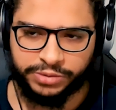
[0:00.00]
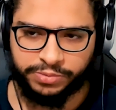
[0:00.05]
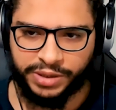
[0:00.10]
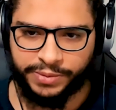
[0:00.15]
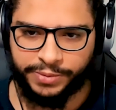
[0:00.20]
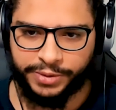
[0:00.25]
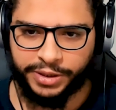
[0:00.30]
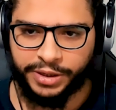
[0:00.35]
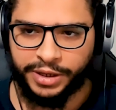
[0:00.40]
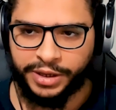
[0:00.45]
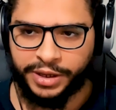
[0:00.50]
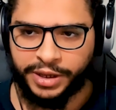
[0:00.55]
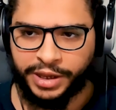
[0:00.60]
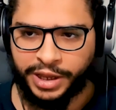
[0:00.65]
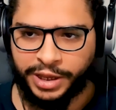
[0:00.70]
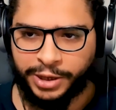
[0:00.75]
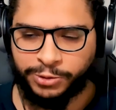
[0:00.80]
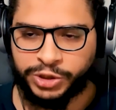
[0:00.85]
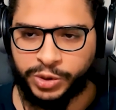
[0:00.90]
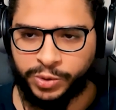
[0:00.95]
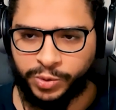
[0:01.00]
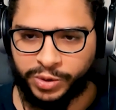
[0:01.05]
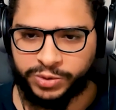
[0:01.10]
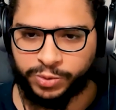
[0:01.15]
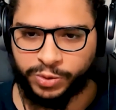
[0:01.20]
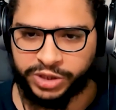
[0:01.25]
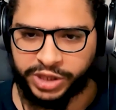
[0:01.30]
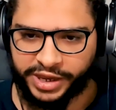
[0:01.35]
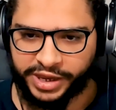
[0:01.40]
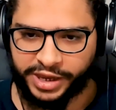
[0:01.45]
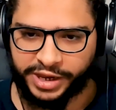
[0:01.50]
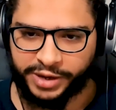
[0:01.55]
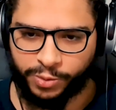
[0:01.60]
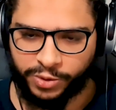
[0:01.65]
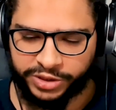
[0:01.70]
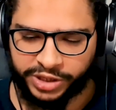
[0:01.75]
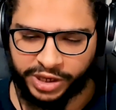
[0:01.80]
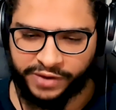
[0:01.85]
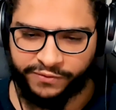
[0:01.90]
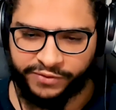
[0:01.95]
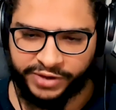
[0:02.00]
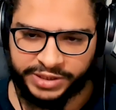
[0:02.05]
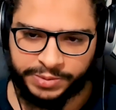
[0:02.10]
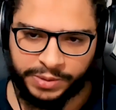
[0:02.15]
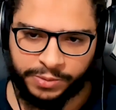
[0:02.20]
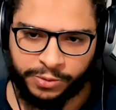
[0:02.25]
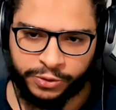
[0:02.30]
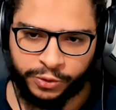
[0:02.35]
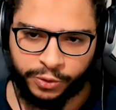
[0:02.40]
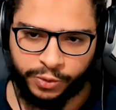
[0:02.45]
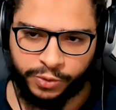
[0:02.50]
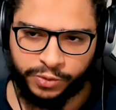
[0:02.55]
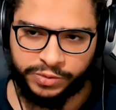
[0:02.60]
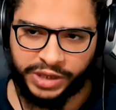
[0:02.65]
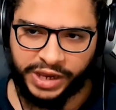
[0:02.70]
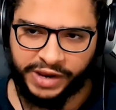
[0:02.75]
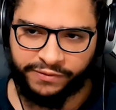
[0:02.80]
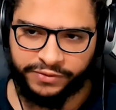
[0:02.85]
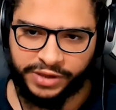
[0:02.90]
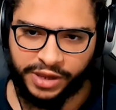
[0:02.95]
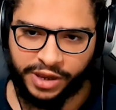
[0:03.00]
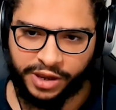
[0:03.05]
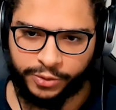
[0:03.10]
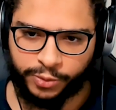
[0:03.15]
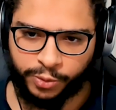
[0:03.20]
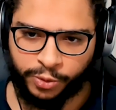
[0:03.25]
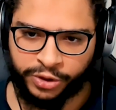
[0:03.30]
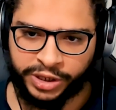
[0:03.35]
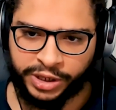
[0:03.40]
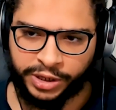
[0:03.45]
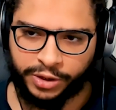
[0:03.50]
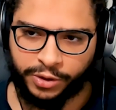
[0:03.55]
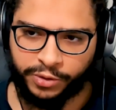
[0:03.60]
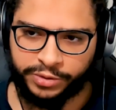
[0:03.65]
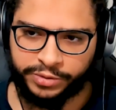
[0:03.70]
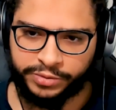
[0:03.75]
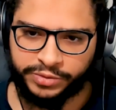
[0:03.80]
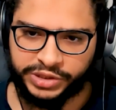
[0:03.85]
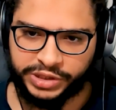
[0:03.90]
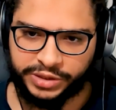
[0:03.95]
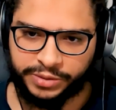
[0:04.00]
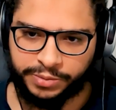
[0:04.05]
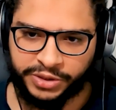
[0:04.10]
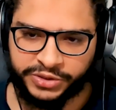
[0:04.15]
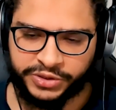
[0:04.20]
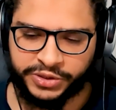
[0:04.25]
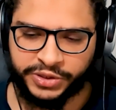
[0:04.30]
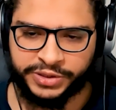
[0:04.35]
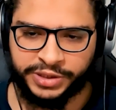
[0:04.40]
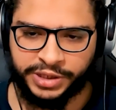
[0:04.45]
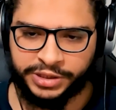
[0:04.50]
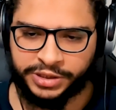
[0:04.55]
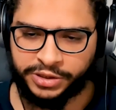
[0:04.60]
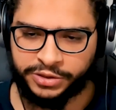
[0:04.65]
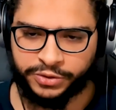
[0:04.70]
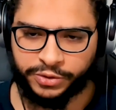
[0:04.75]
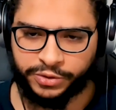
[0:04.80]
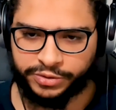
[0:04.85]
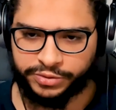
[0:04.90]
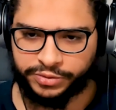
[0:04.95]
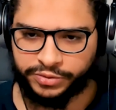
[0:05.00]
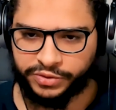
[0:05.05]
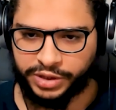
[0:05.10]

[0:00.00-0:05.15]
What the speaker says: maybe. Usually, what I advise people to do if they are working on their master thesis or